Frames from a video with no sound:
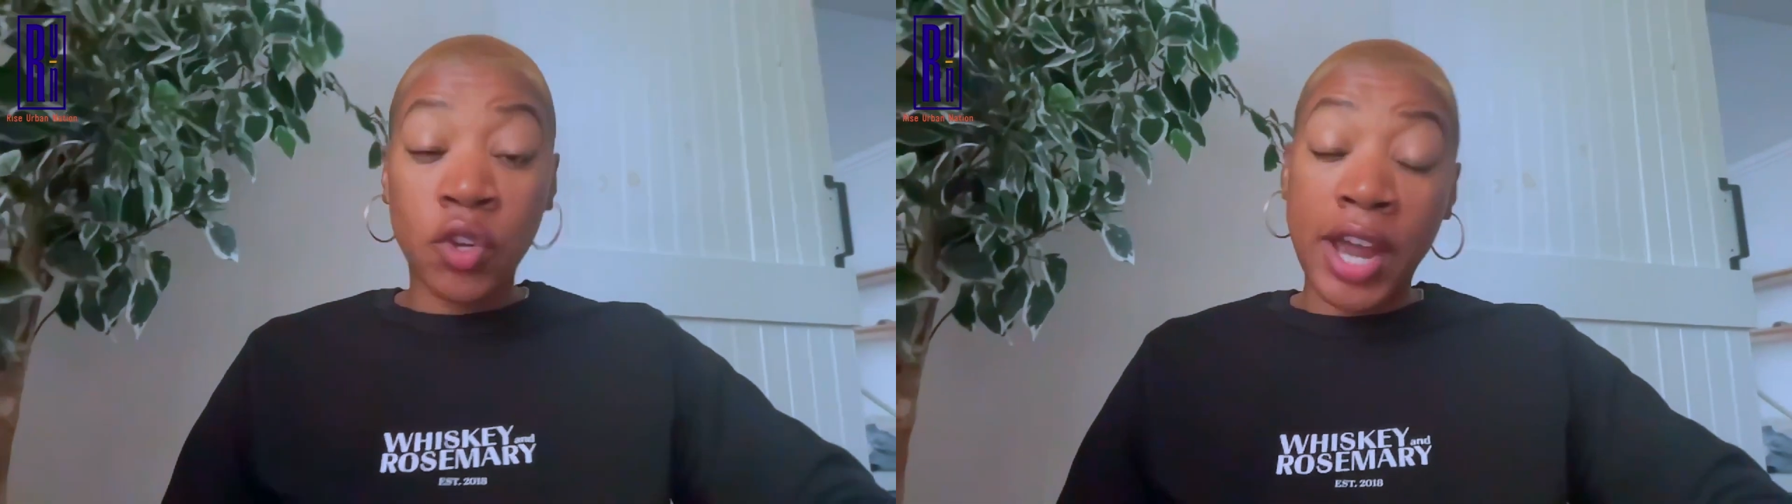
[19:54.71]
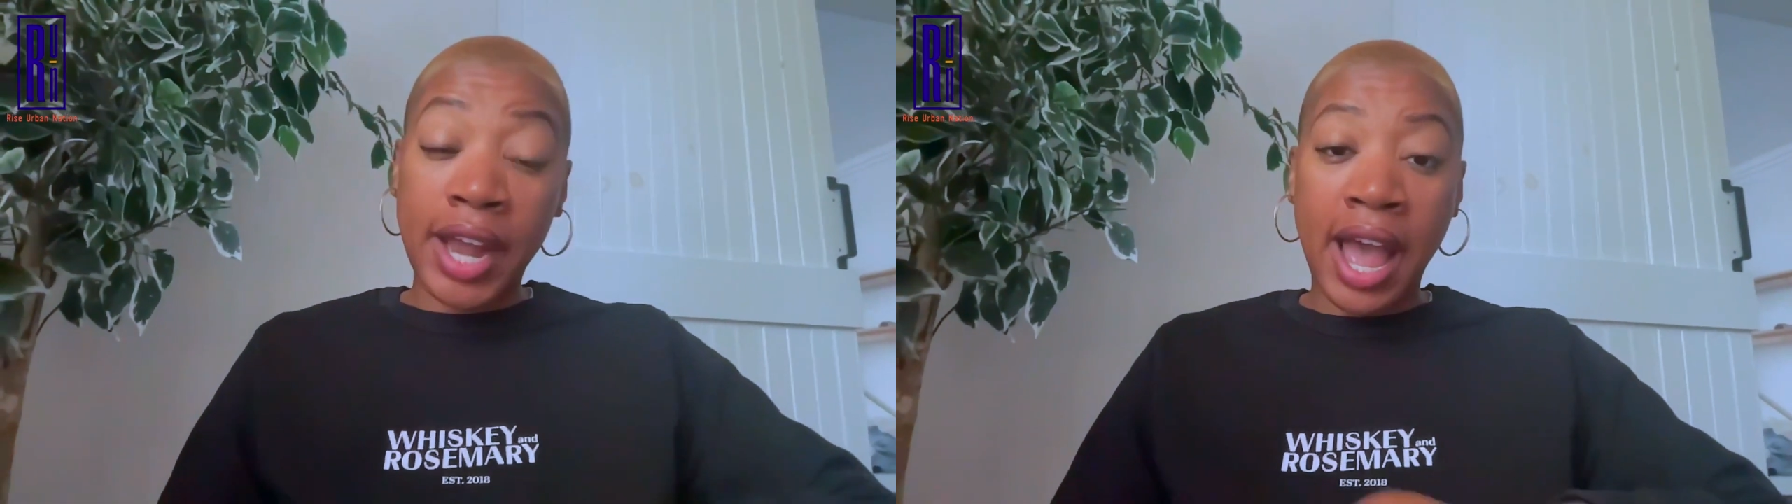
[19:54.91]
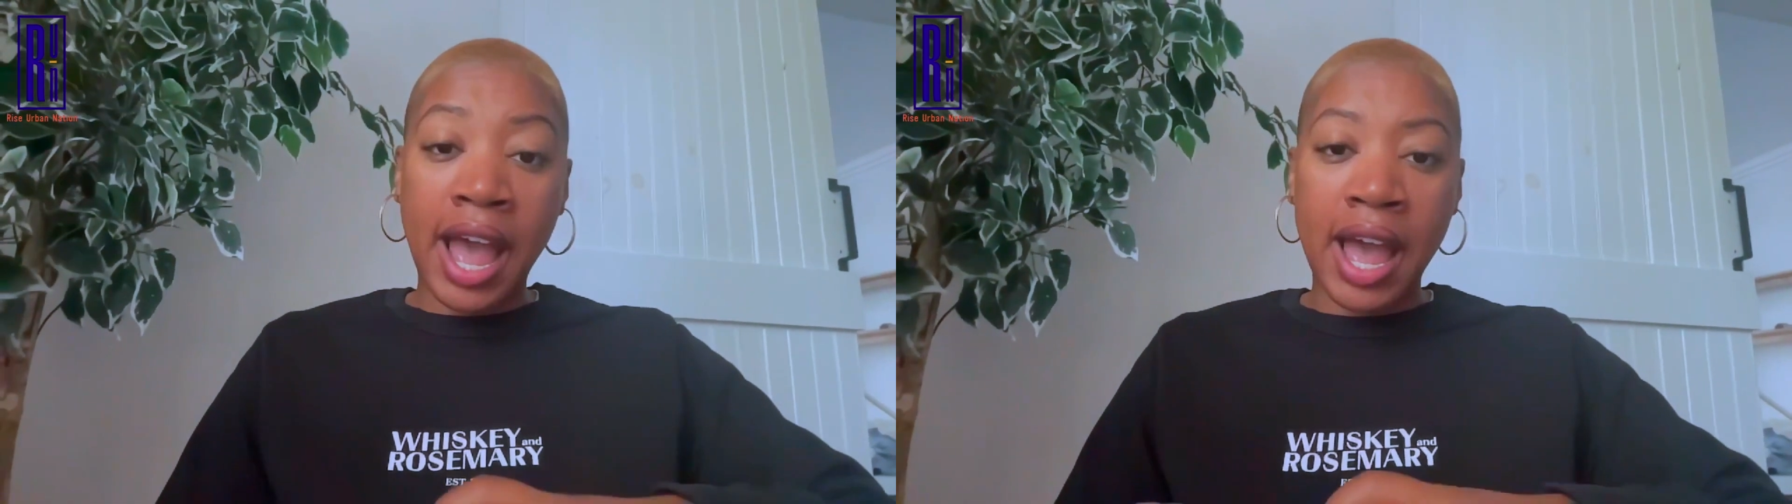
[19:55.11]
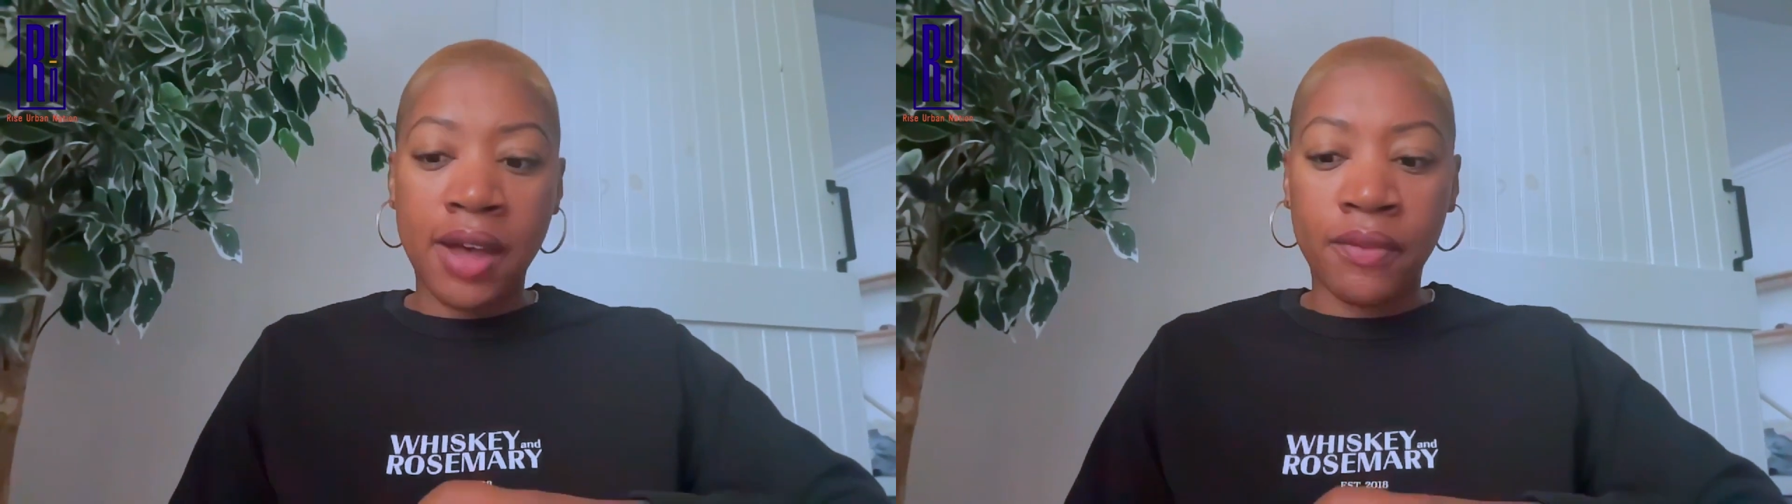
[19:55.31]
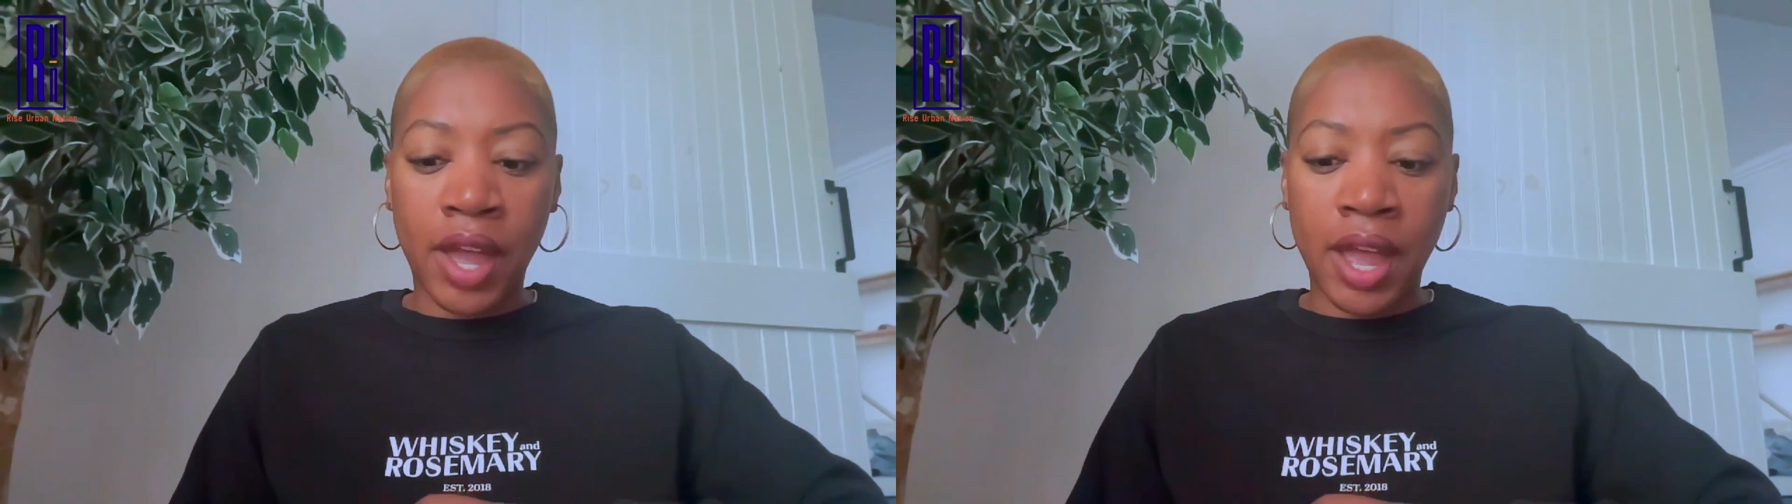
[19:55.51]
trying to
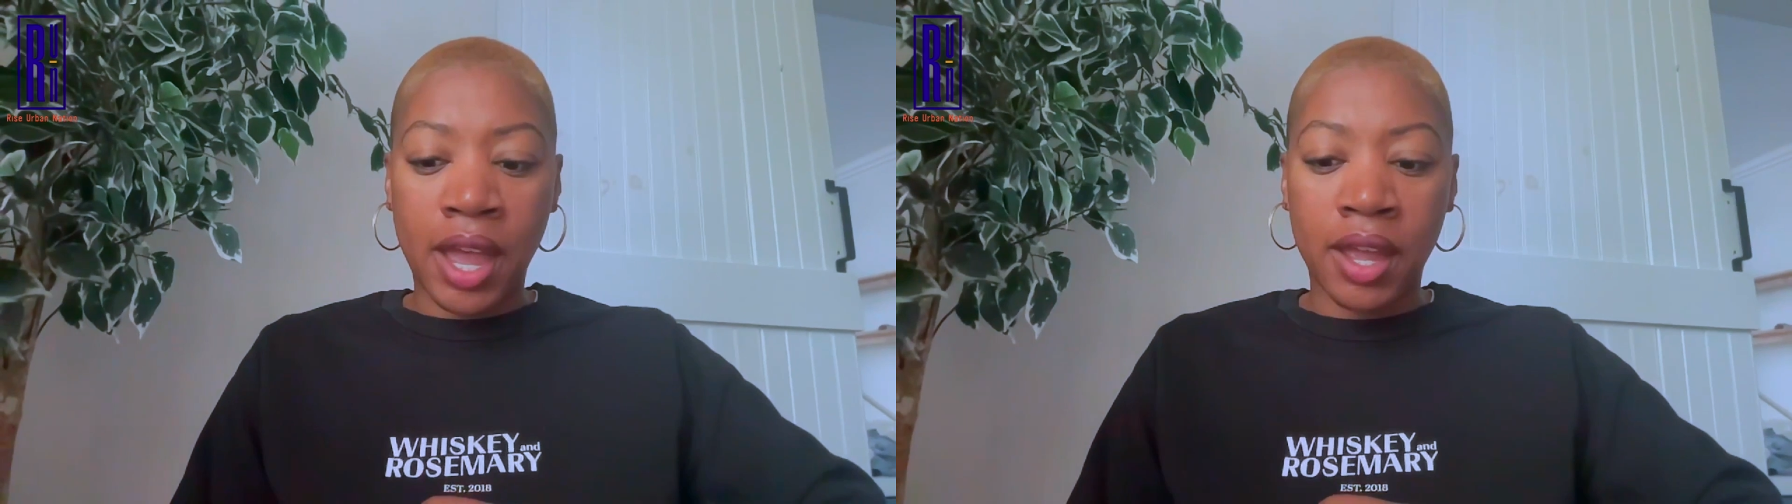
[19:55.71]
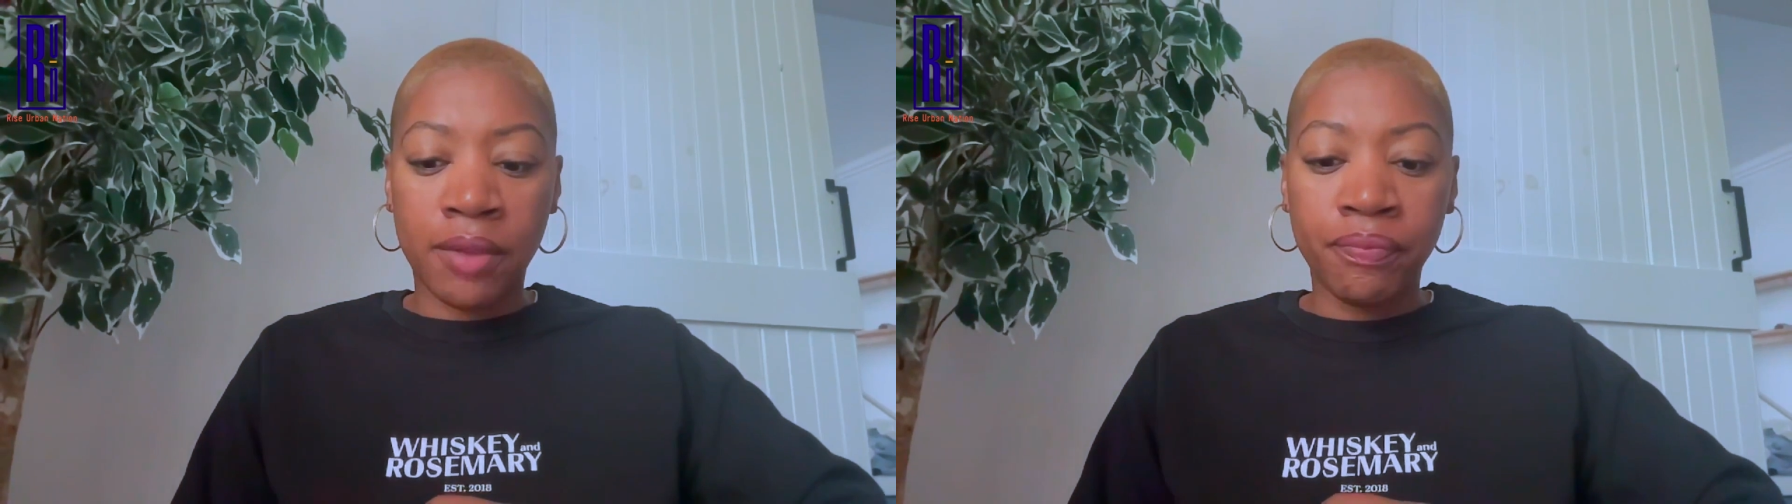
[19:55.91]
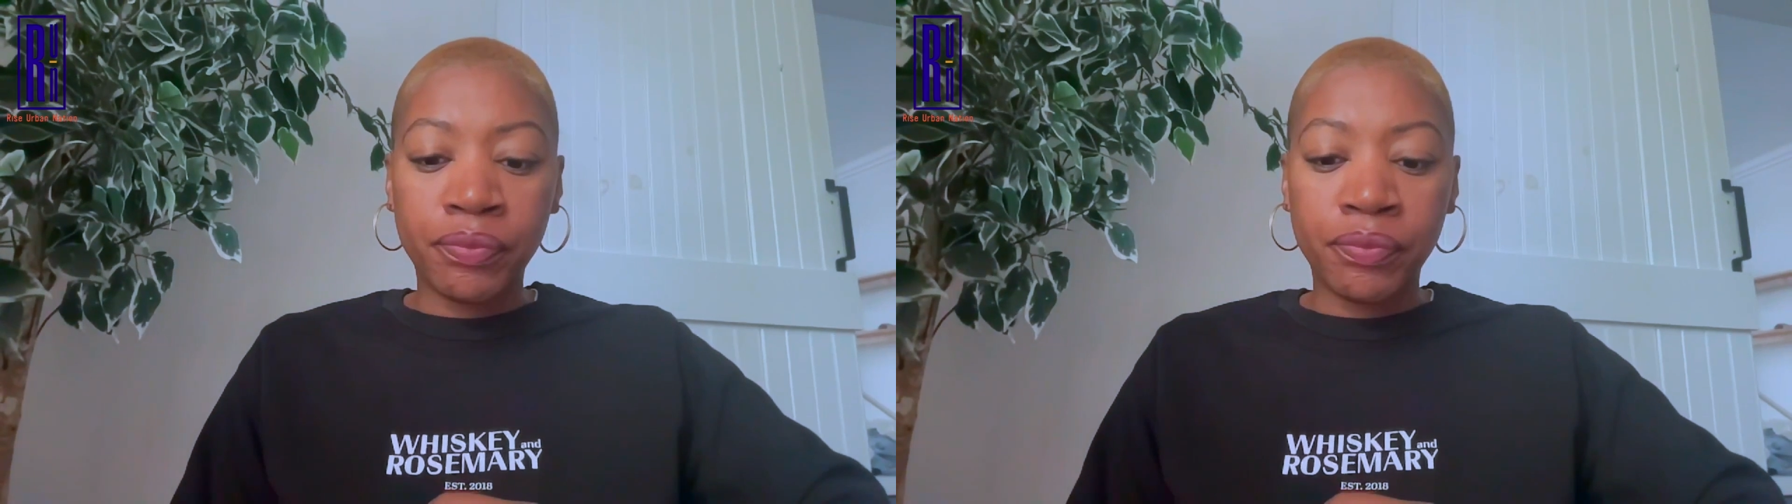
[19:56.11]
have a